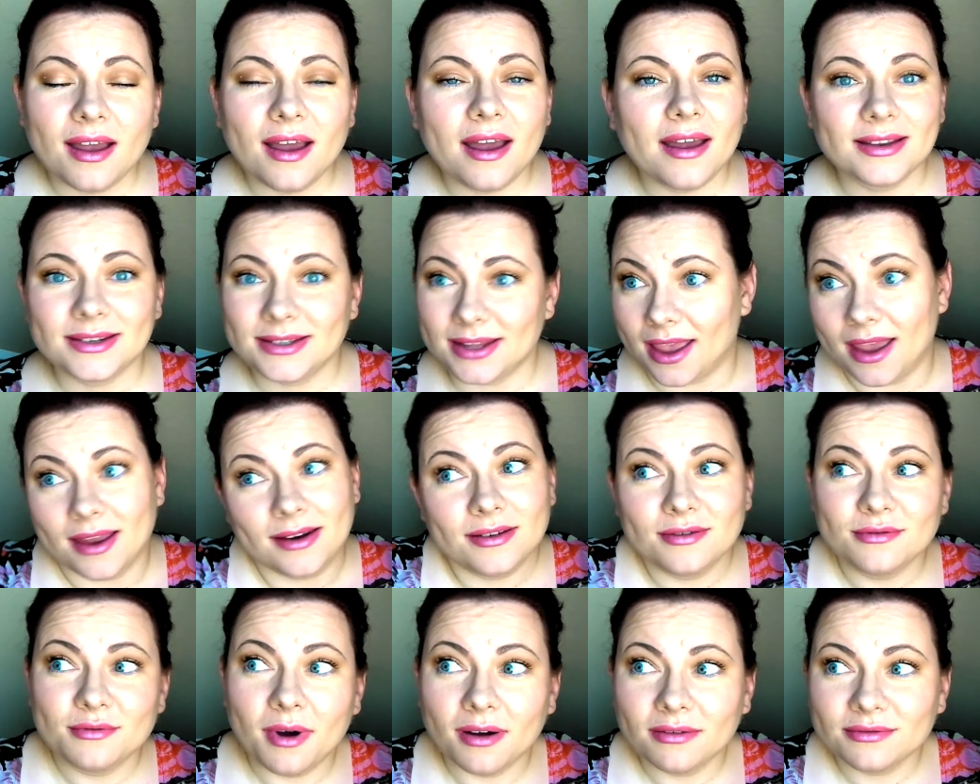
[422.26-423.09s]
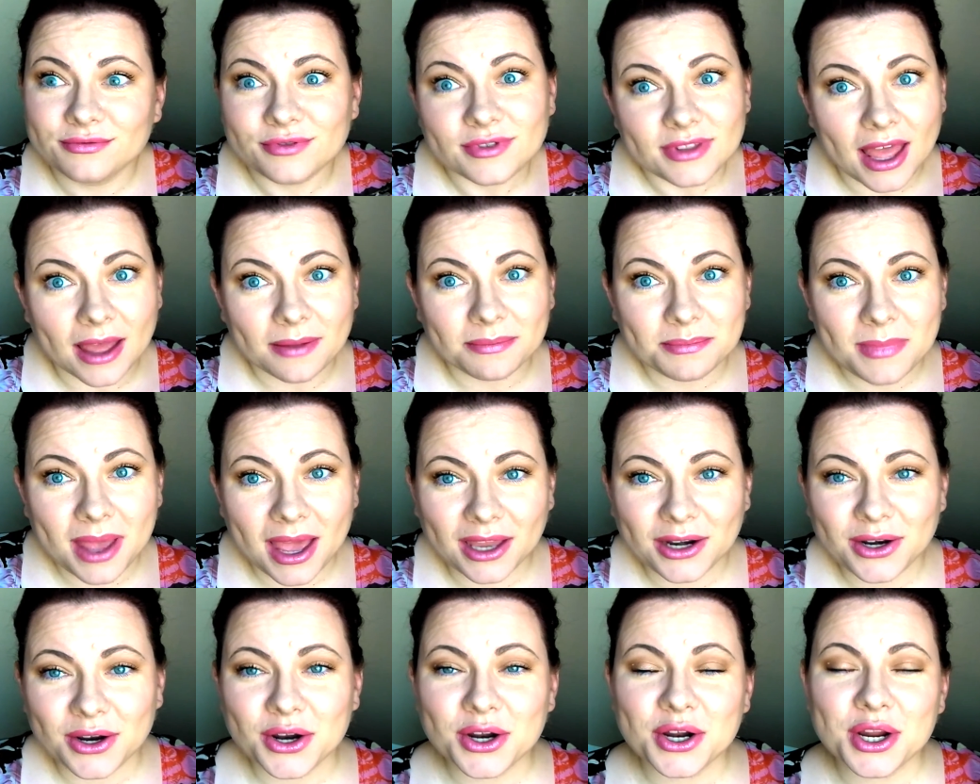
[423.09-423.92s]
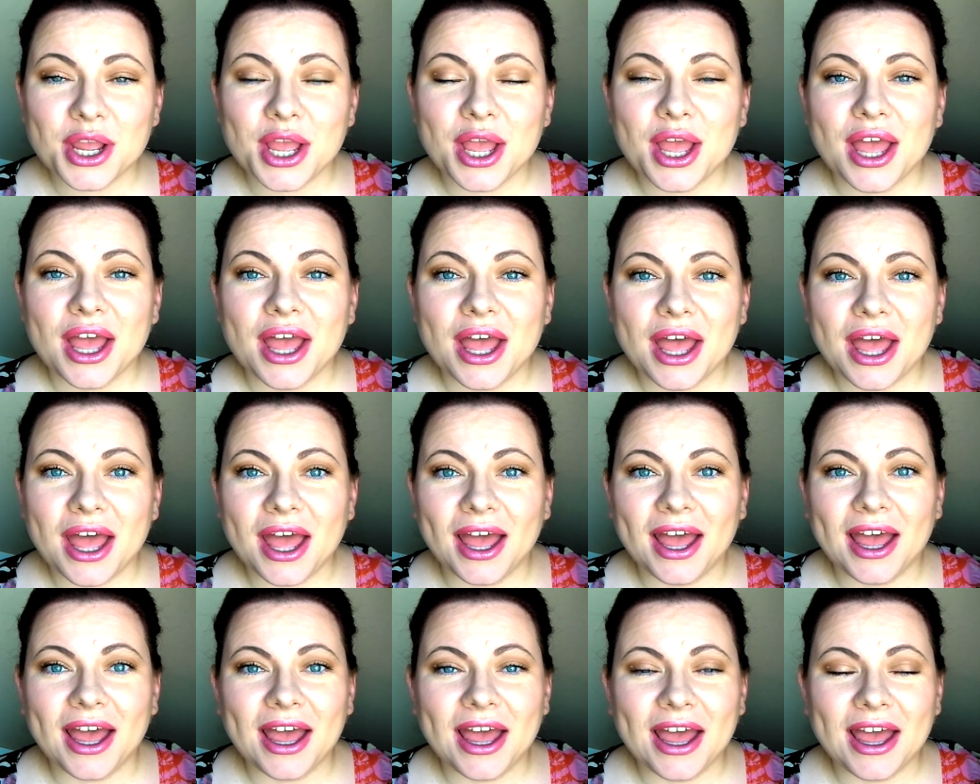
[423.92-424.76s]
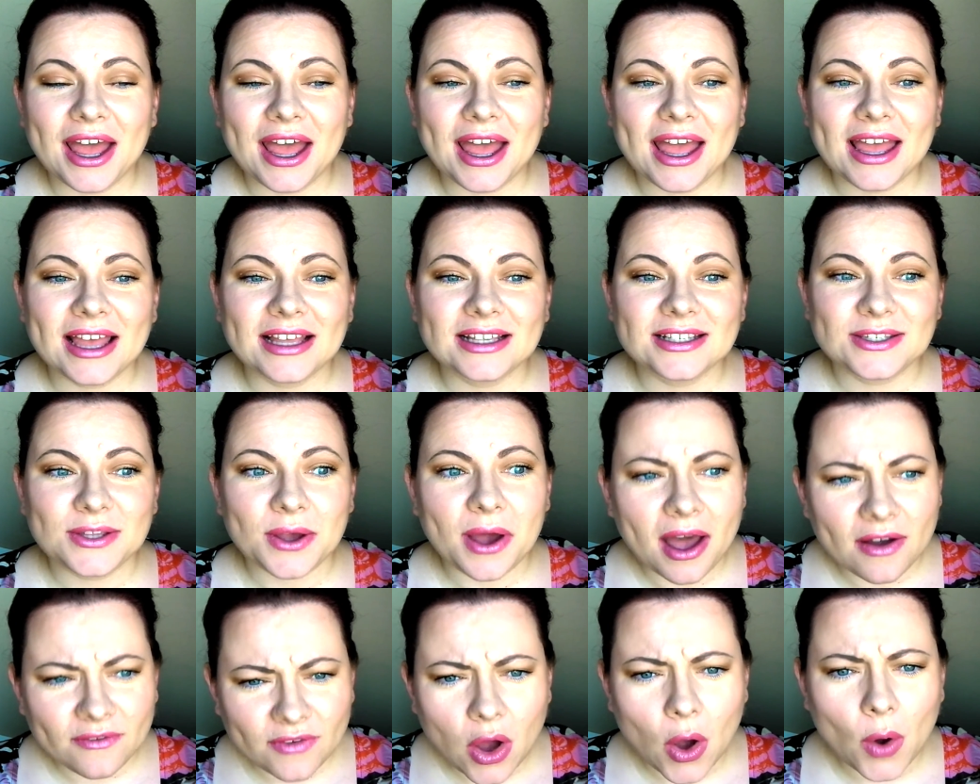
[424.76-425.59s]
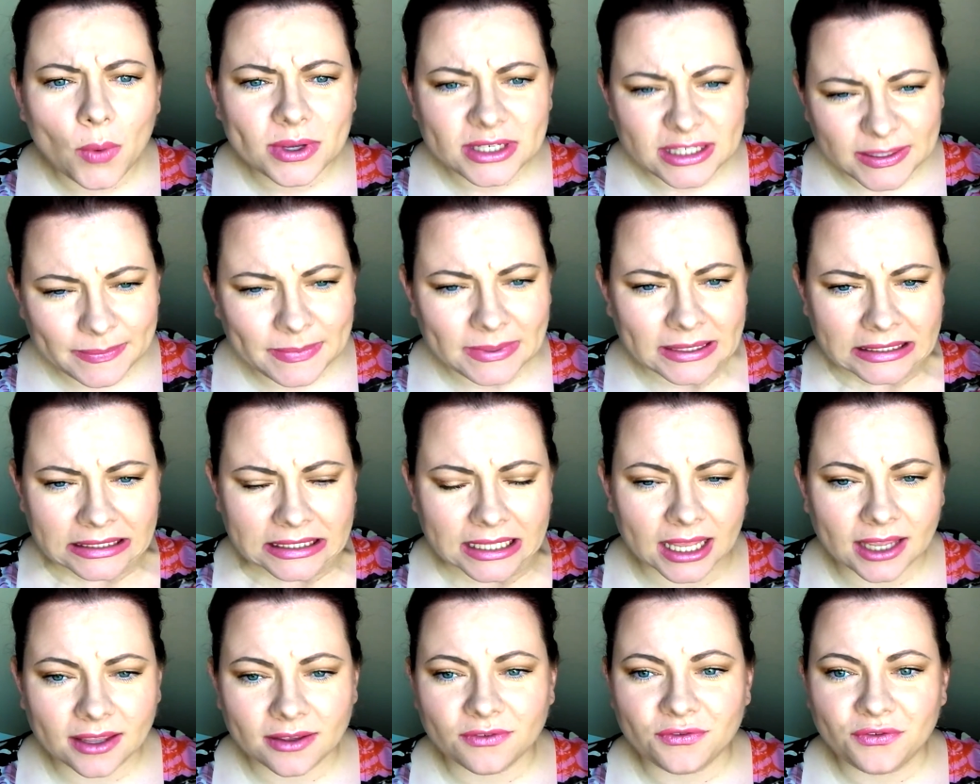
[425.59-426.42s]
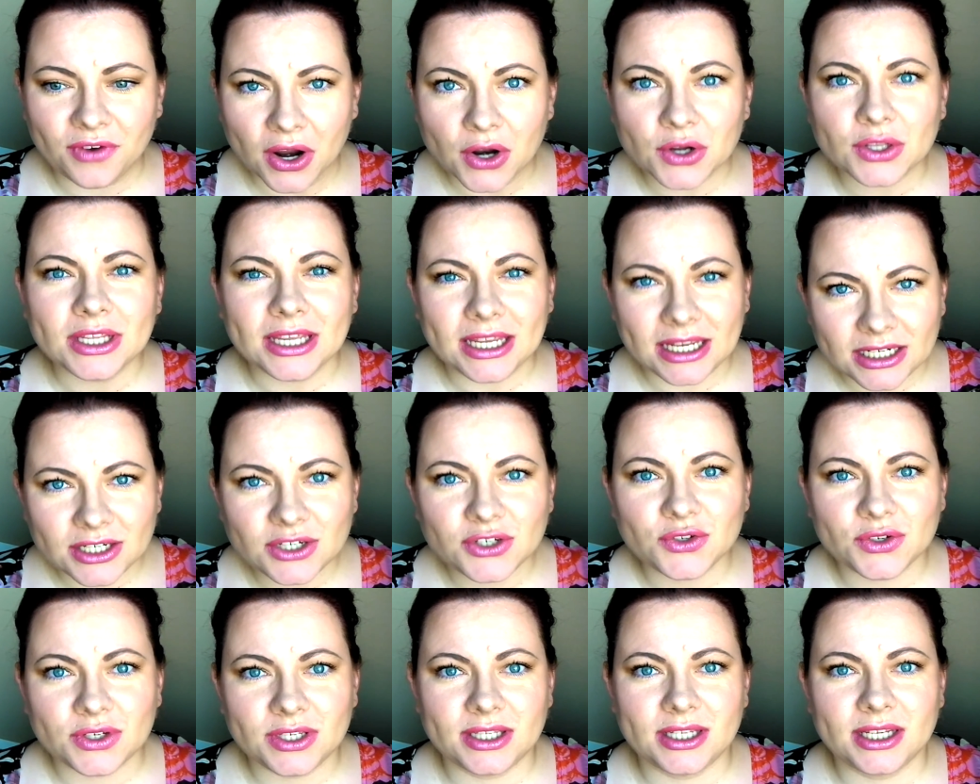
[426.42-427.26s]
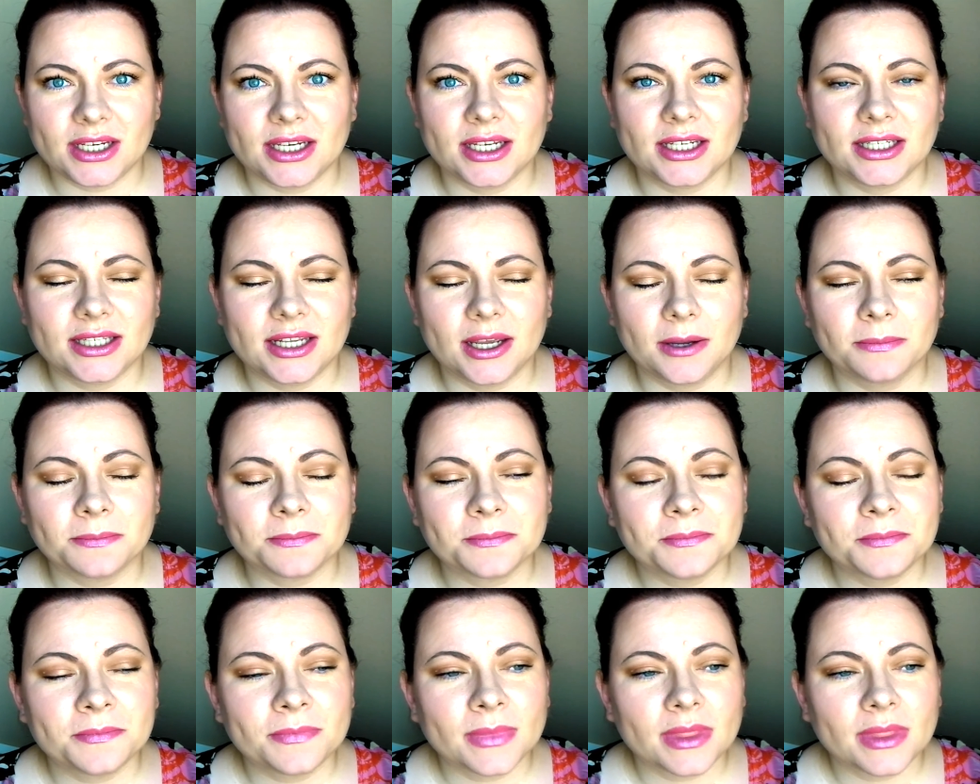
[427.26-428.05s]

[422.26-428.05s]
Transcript: and anyone for that matter uh, so I've always been like fairly interested in them